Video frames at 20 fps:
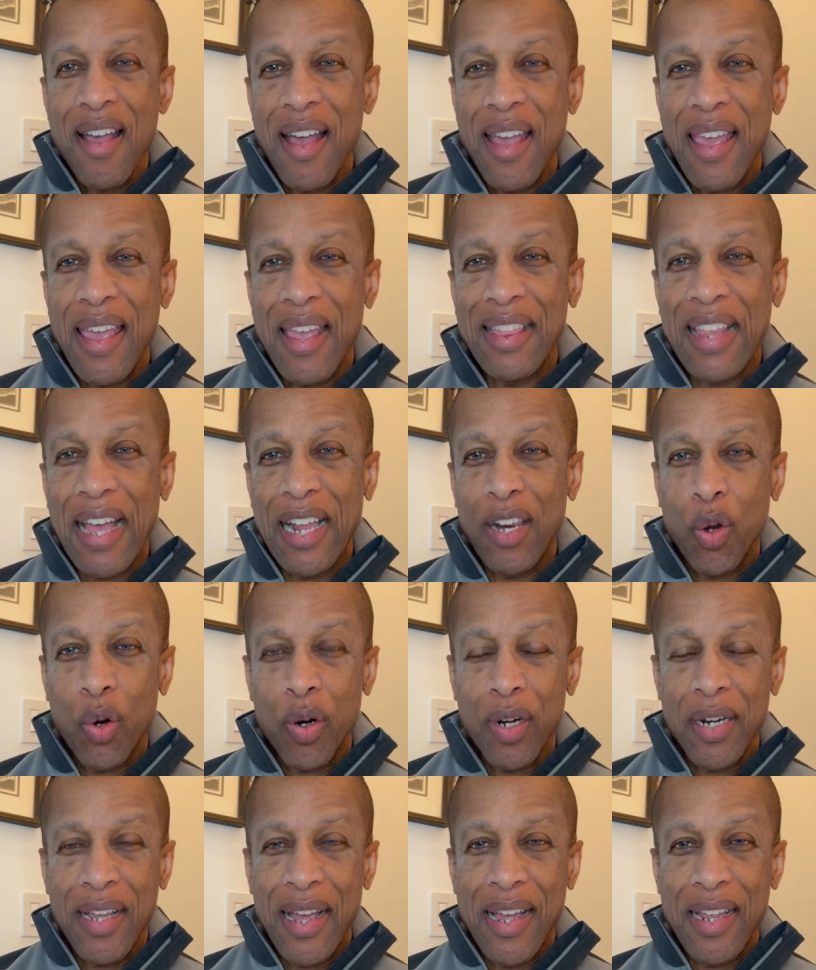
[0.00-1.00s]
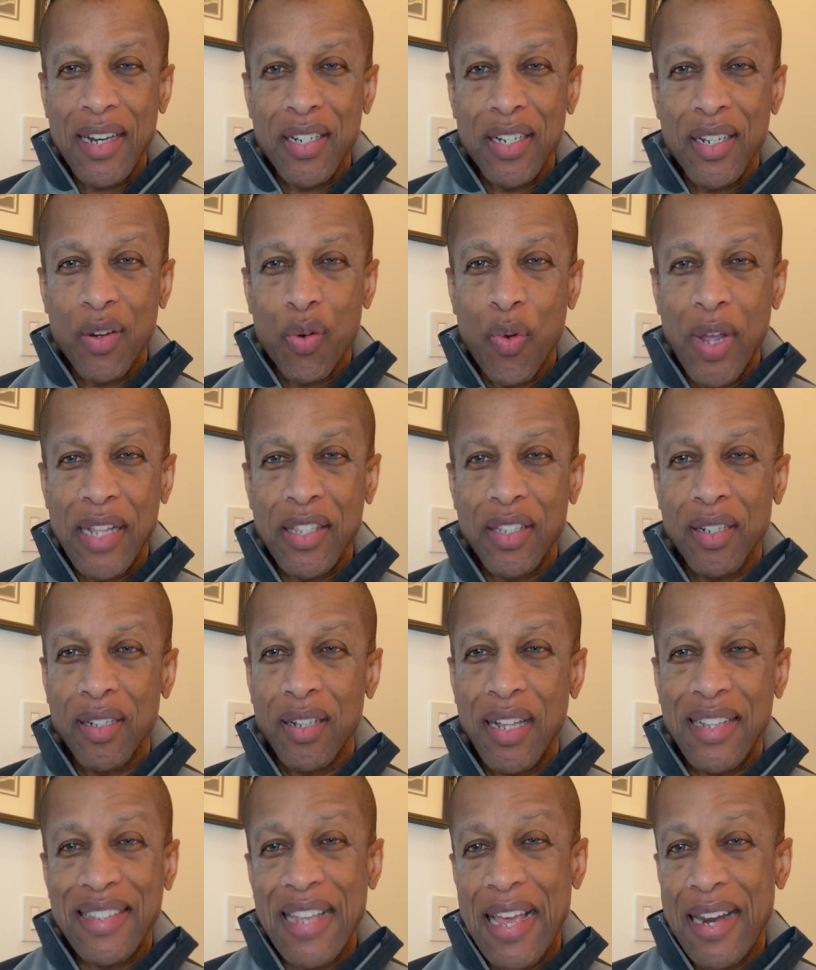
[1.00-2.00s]
a landlord and rental
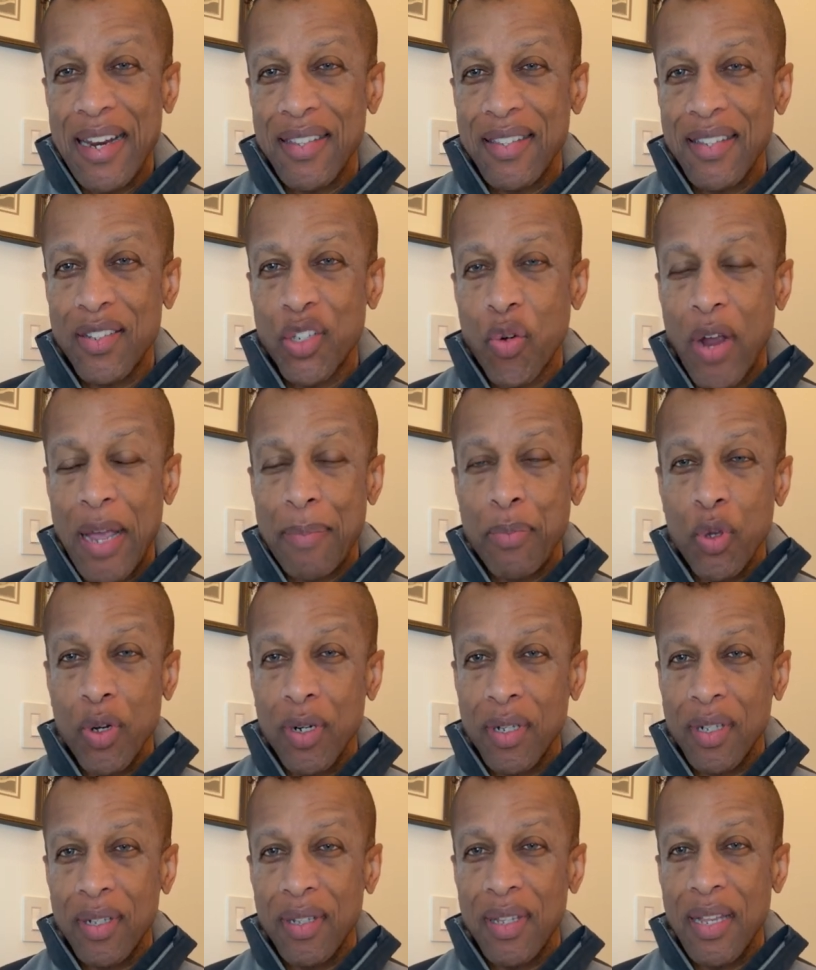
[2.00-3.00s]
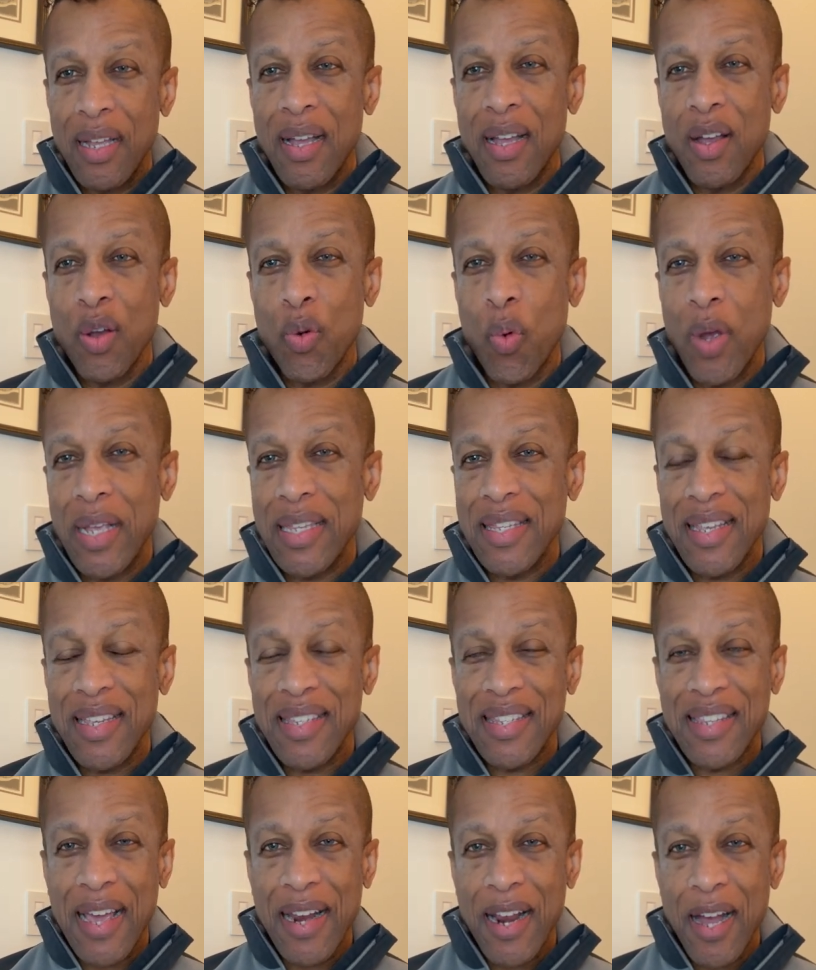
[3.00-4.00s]
tenant tribunal was
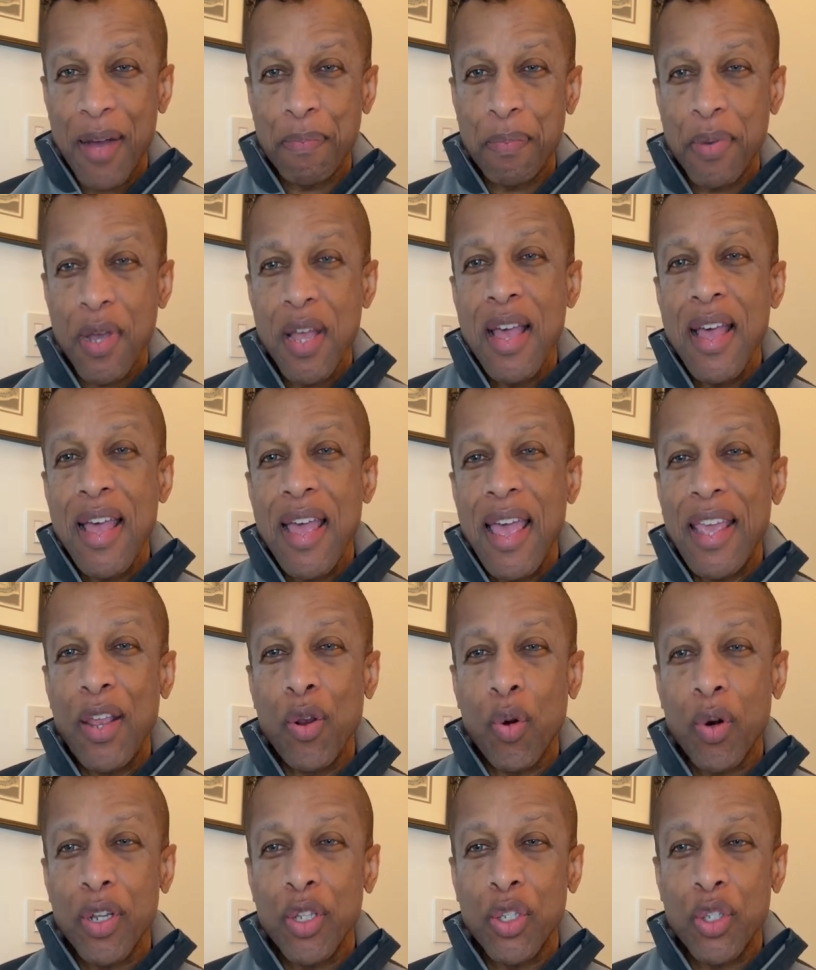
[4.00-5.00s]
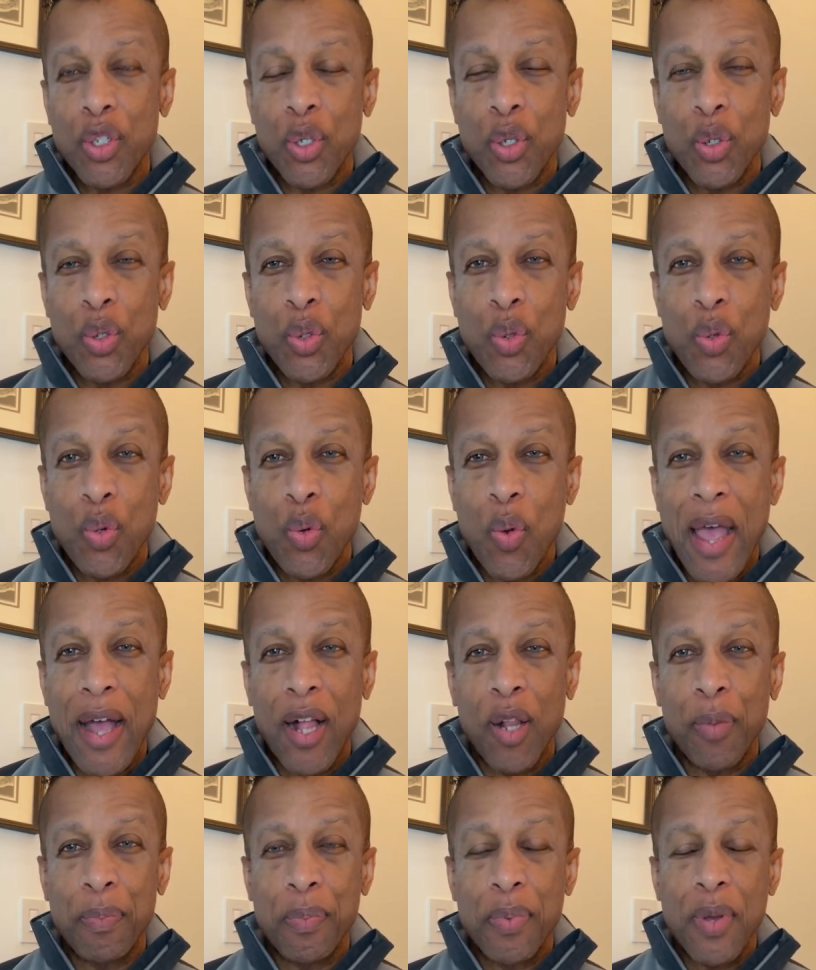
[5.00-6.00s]
set up in order to
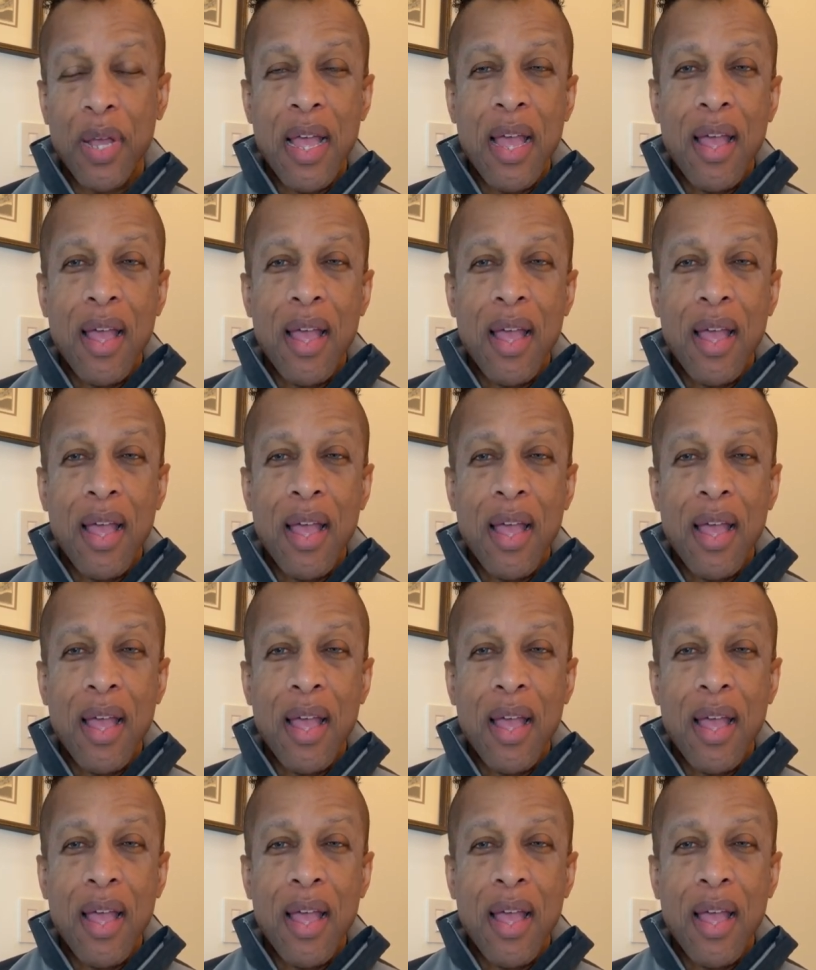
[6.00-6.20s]
help